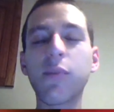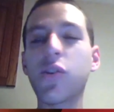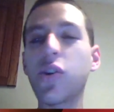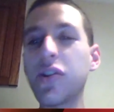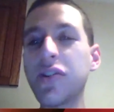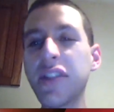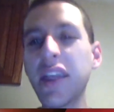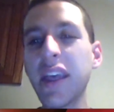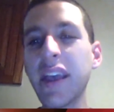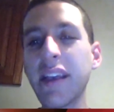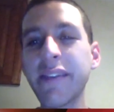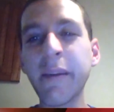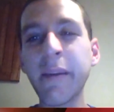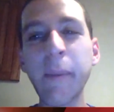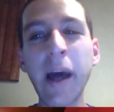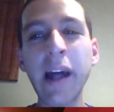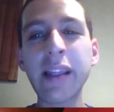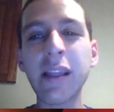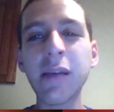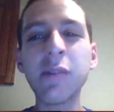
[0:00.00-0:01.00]
good things
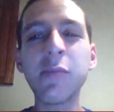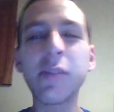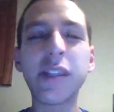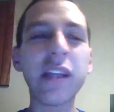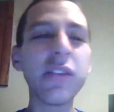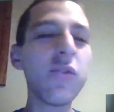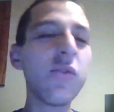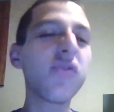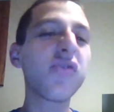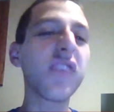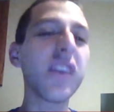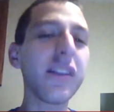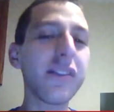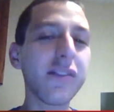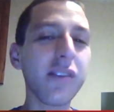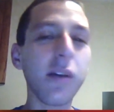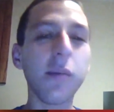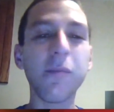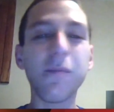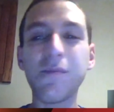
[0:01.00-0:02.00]
about them, but then you've seen
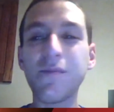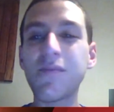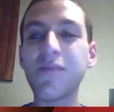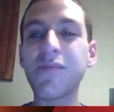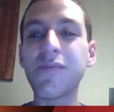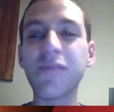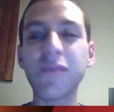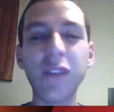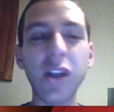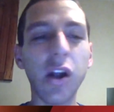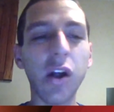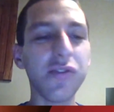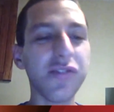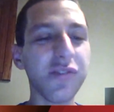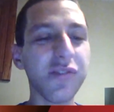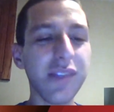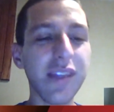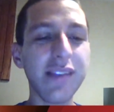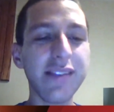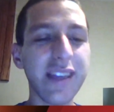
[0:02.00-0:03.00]
some
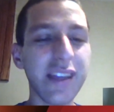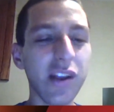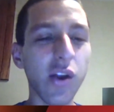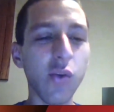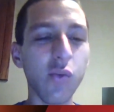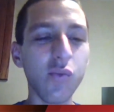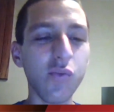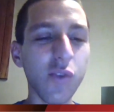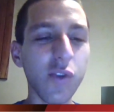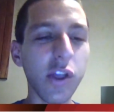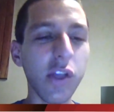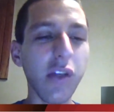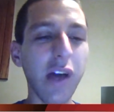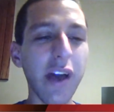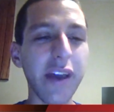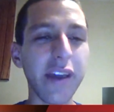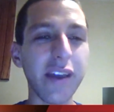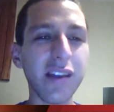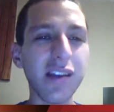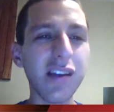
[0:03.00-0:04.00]
things that you don't really
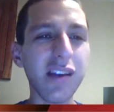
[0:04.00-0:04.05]
like.